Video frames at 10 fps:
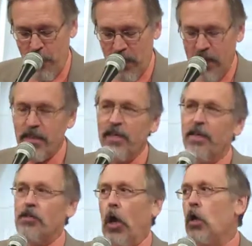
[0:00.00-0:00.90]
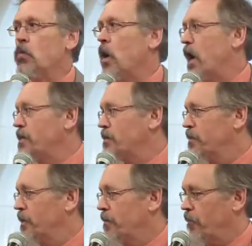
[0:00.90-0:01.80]
But I think it's unwise to
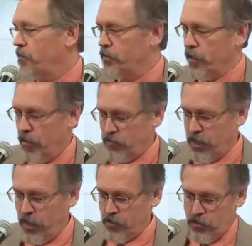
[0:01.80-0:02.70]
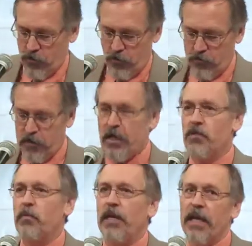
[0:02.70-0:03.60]
think of ourselves as children
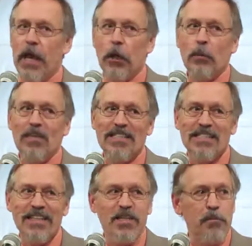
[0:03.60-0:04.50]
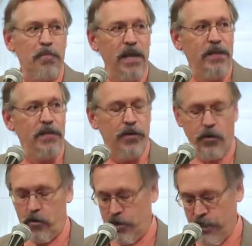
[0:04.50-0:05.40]
as being helplessly
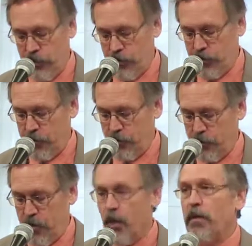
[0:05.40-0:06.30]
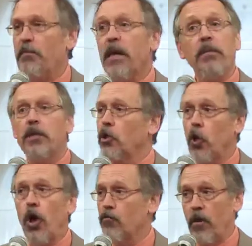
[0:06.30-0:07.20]
dependent on nature. I mean, maybe in the
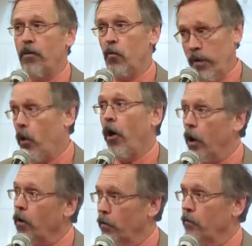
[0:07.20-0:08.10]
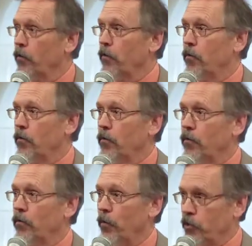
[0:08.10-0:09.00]
long run we are,
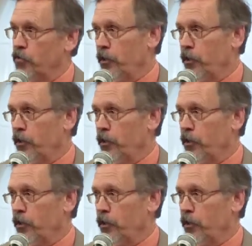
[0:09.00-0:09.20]
when the